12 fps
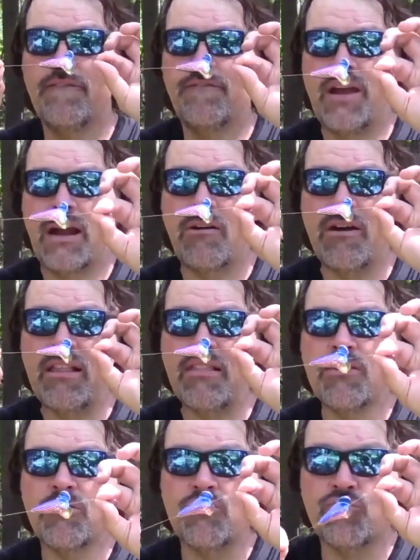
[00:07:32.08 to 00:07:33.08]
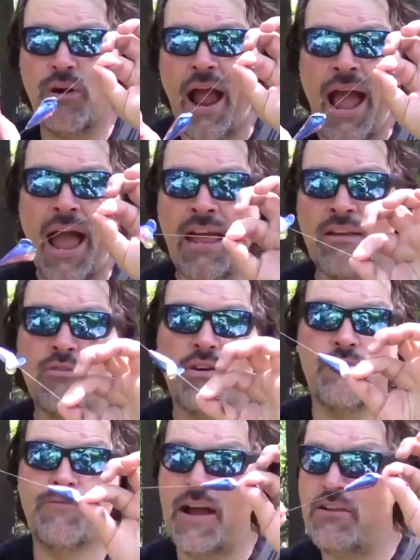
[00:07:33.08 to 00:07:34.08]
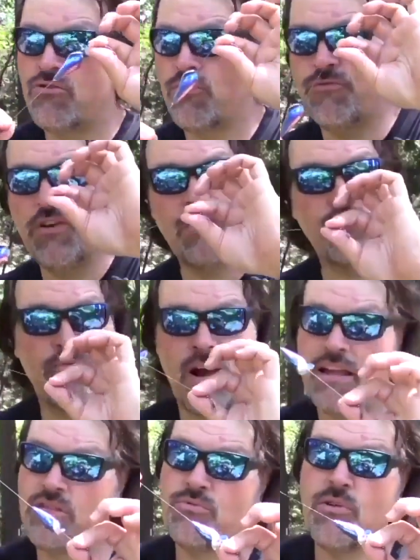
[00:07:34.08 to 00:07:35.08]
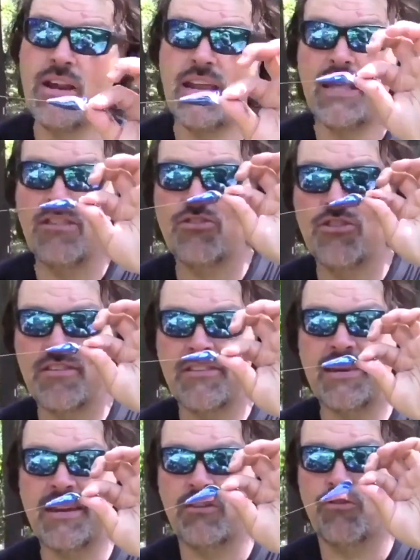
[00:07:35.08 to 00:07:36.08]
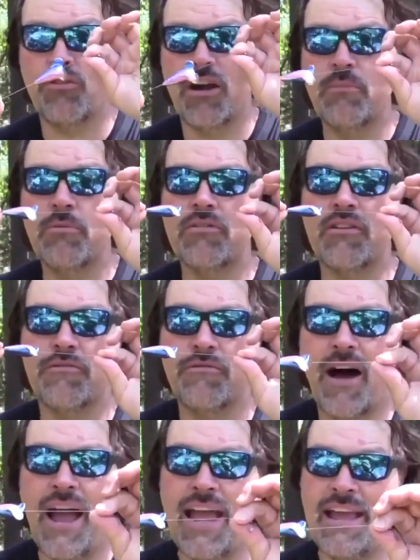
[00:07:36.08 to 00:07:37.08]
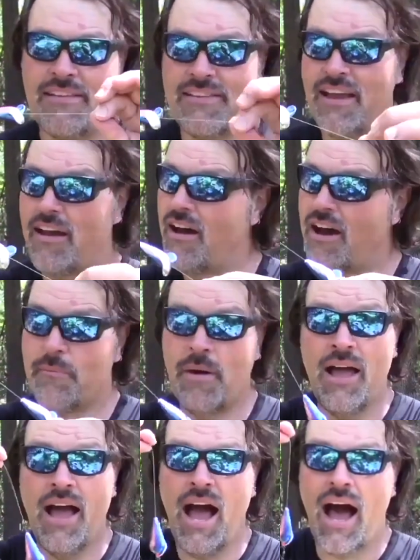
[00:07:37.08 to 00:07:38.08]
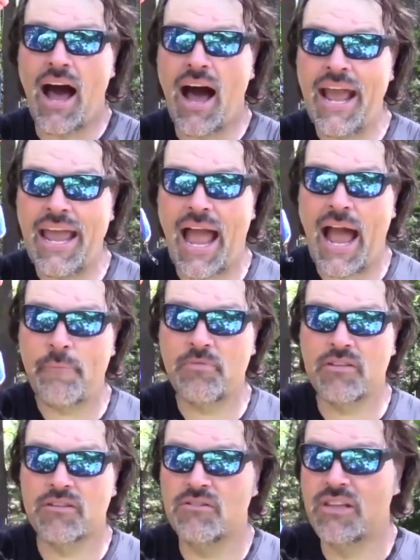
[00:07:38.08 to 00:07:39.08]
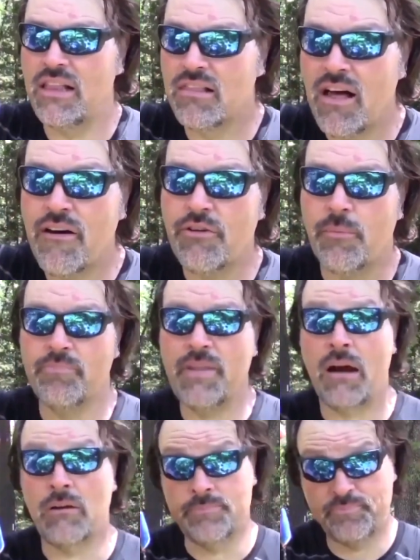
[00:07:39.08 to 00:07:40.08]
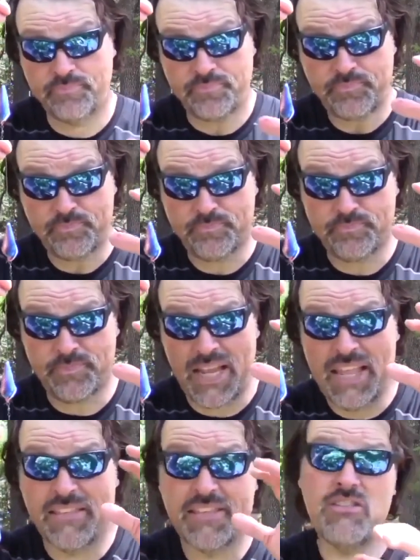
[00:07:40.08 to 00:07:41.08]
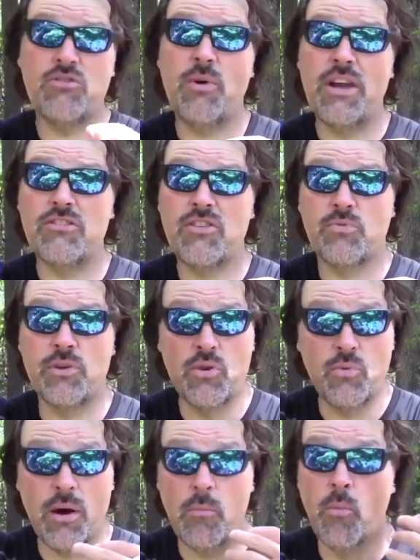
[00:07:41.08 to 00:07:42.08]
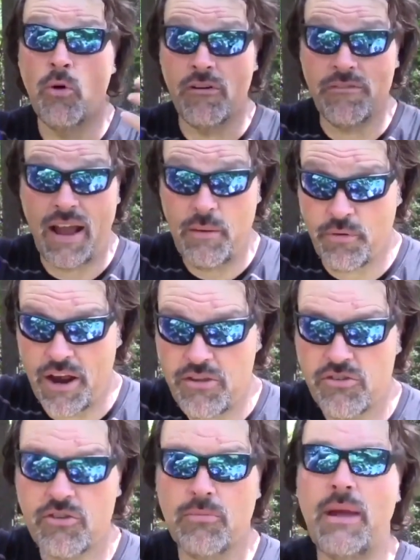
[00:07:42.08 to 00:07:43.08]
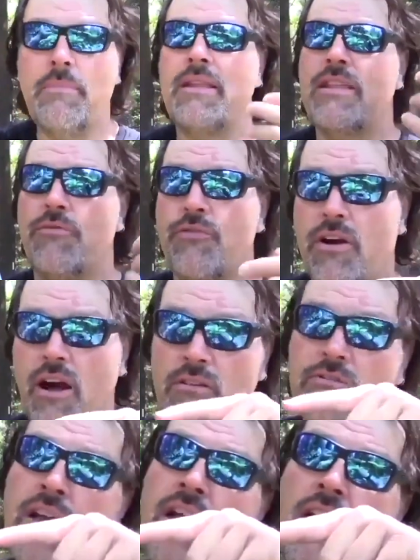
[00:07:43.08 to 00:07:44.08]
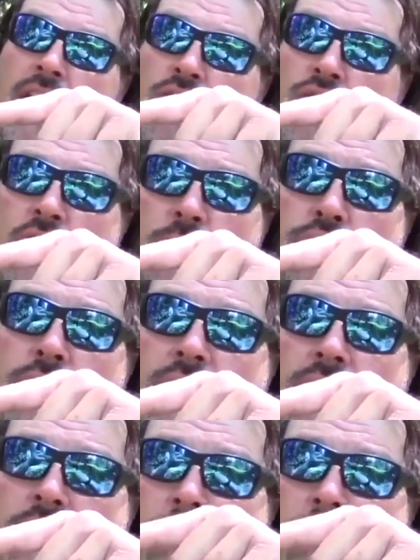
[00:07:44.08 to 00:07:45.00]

Very little drag. You can fight your fish right through it. It's just an incredible device. I absolutely love them. Now, in situations where you want more vibration or maybe different colors, you could put